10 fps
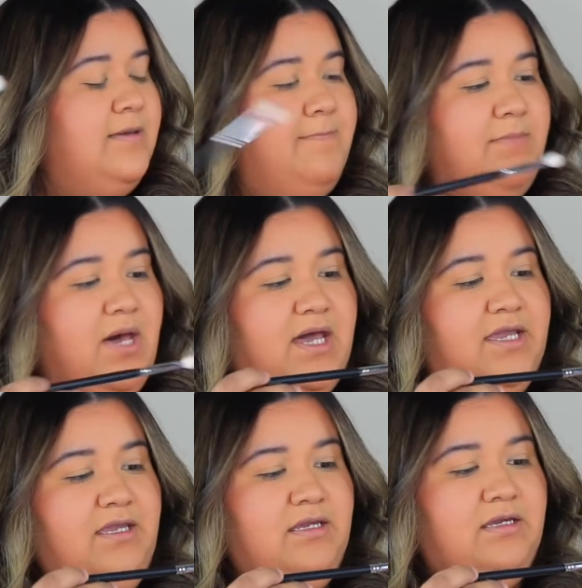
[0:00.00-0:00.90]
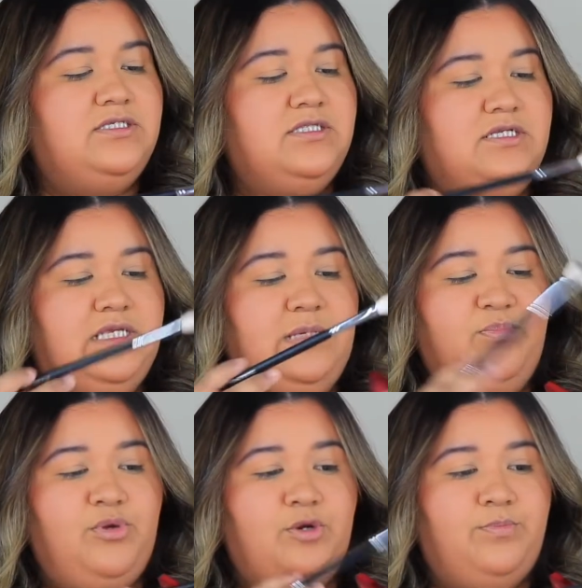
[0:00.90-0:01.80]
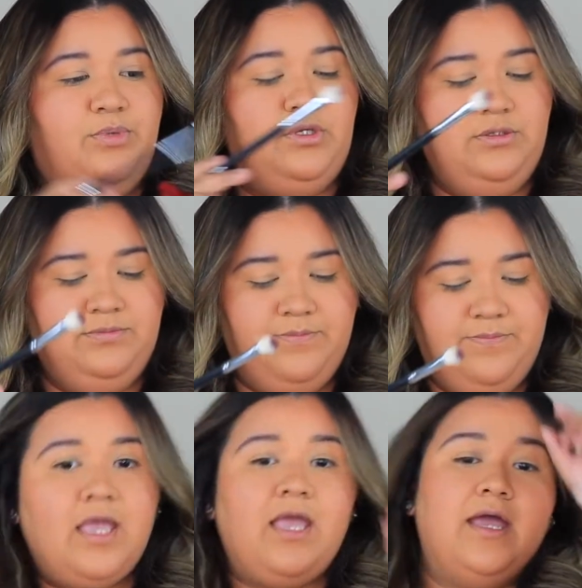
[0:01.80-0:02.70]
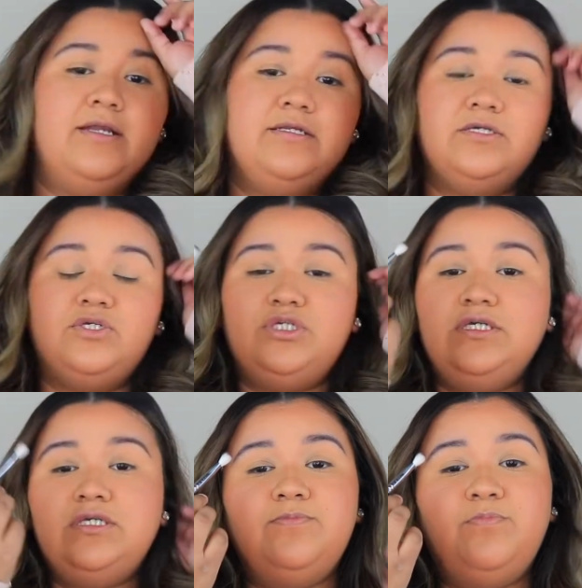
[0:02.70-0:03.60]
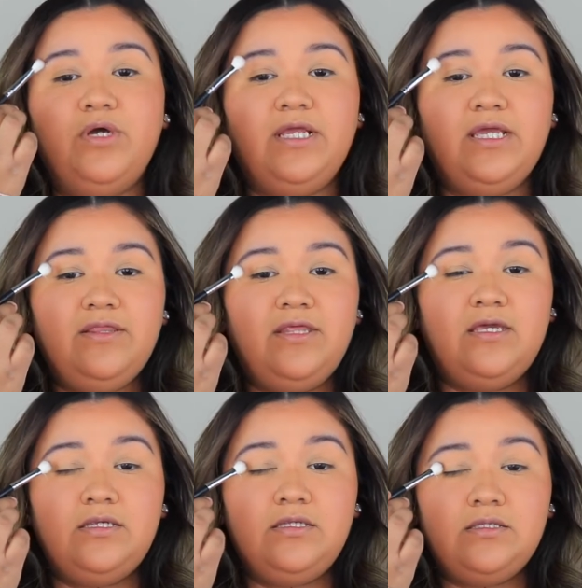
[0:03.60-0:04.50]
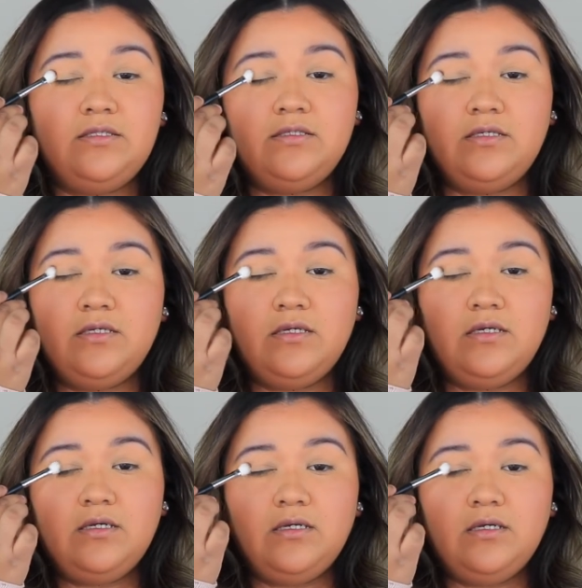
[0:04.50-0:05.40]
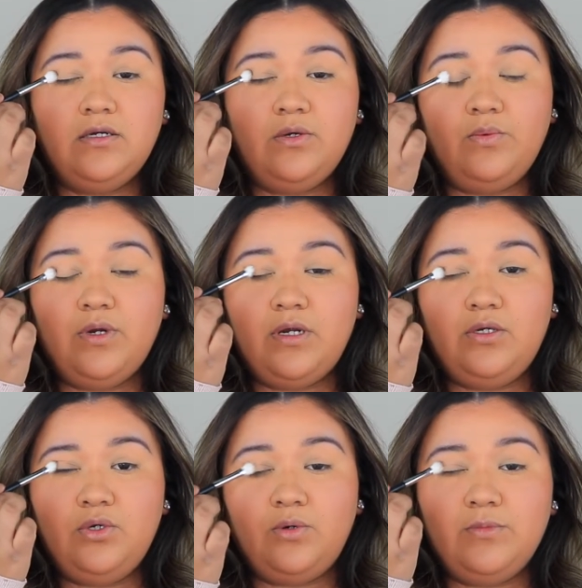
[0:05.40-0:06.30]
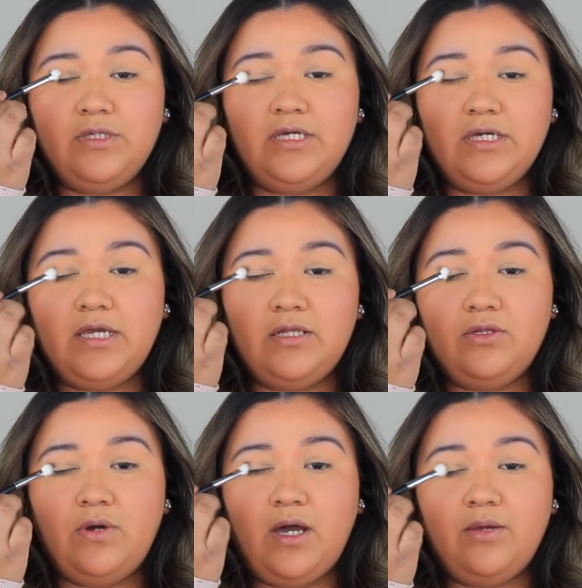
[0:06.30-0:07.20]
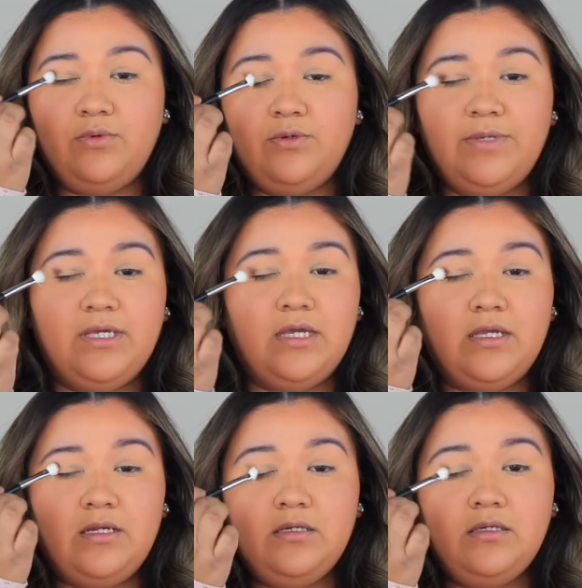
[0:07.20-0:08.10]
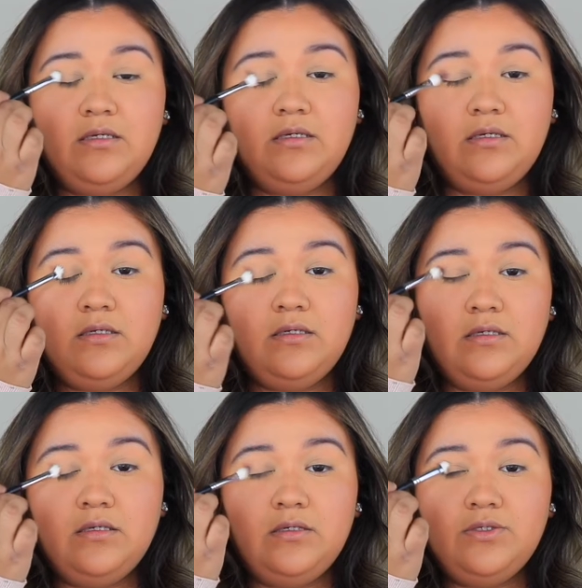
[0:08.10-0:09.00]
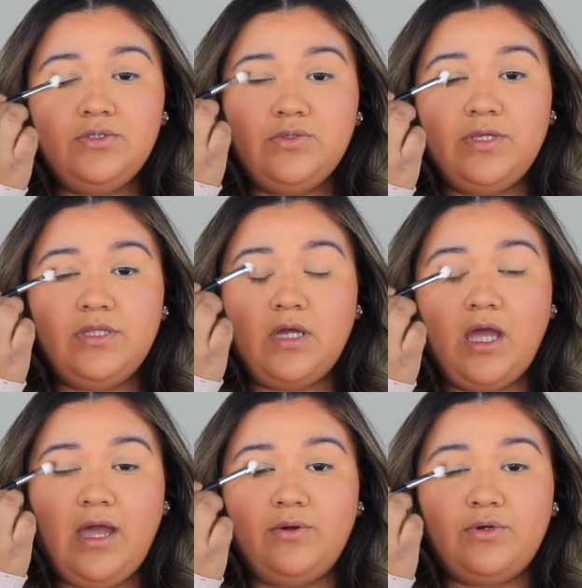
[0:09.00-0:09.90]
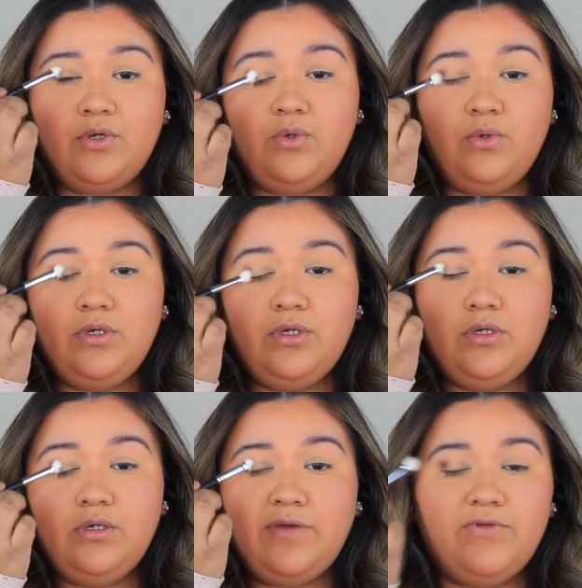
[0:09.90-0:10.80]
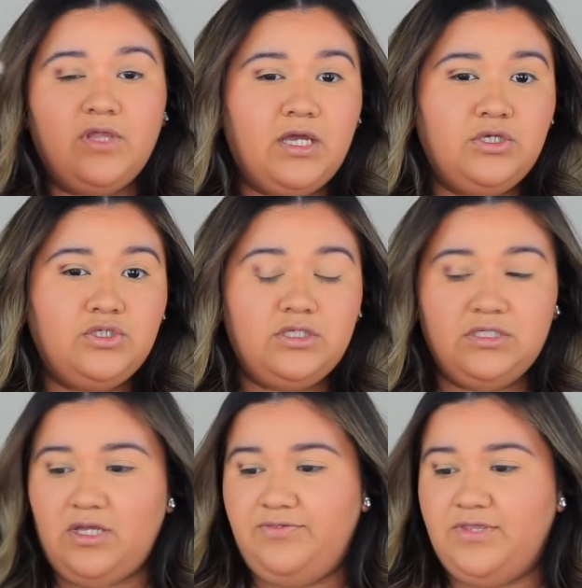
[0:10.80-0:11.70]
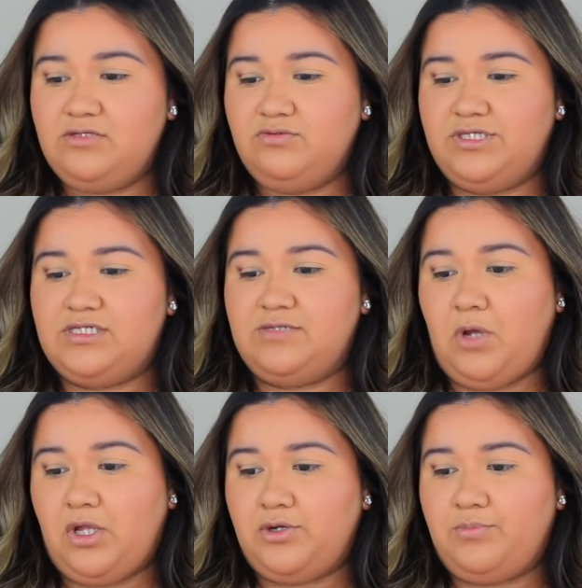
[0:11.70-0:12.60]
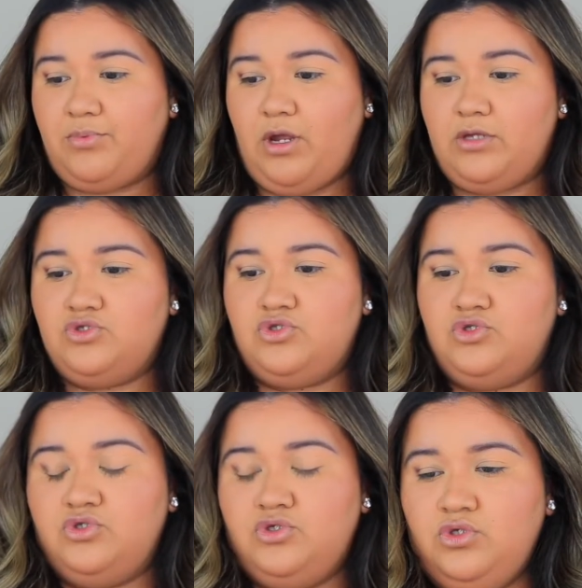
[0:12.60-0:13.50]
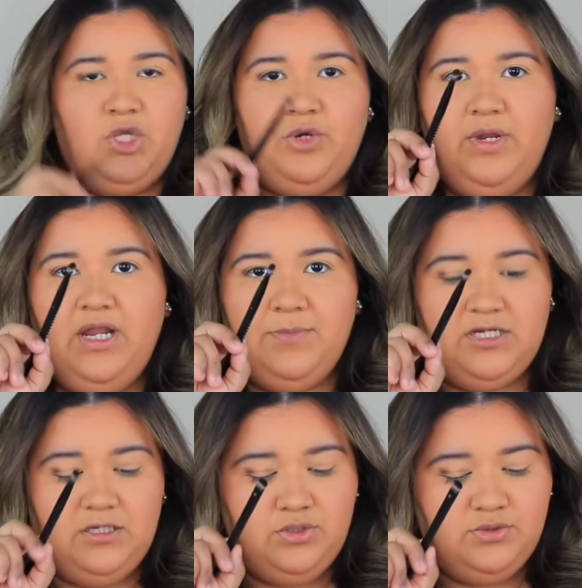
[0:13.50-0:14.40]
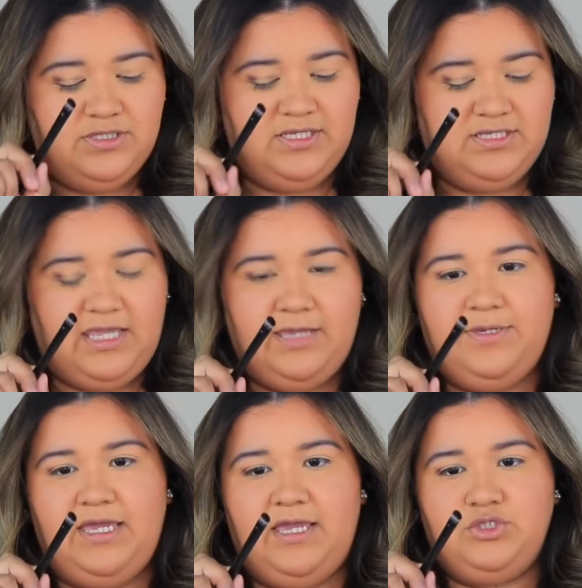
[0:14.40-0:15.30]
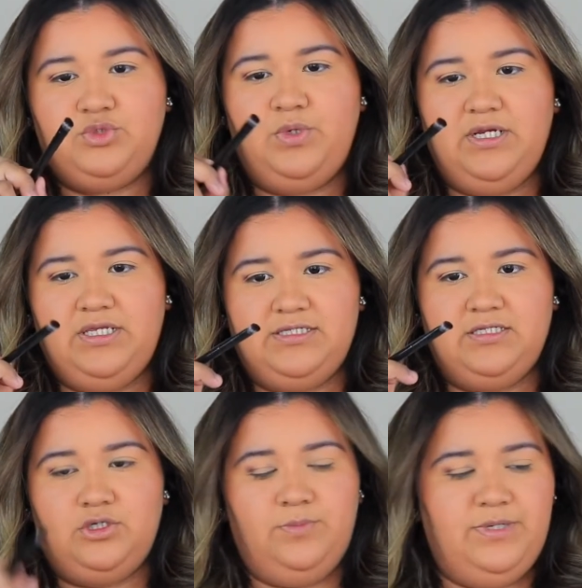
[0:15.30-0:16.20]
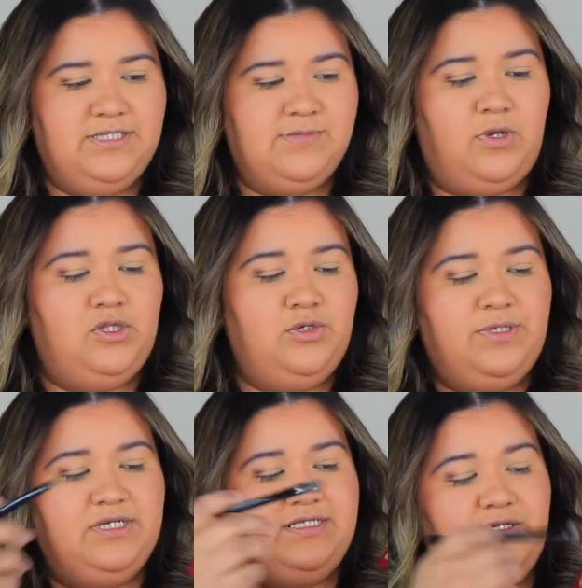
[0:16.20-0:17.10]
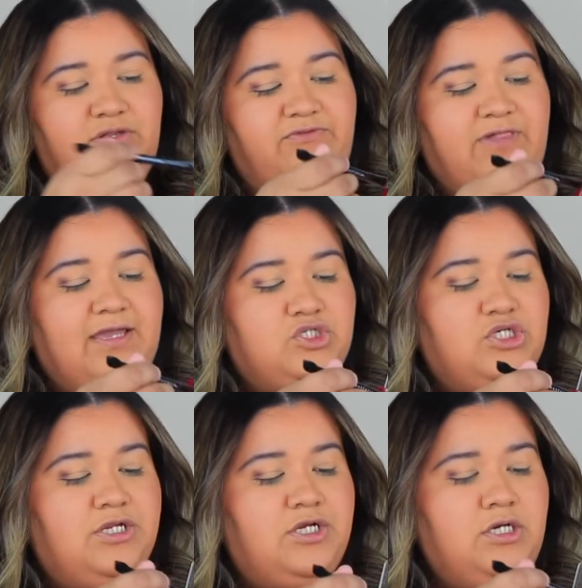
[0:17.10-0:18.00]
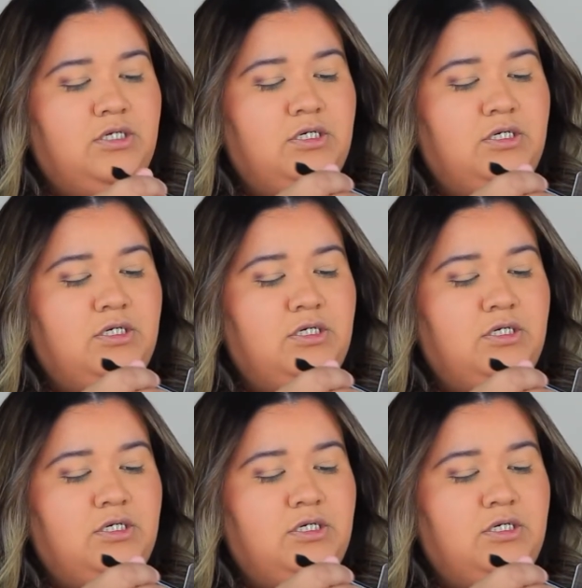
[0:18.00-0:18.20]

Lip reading: the deep purple. And she's putting this where normally a halo eye would begin. So in the outer corner. I feel like I should have done this with a smaller brush. You know what? I'm gonna use this ABH one. It's a little bit smaller, but it's still a flat shader.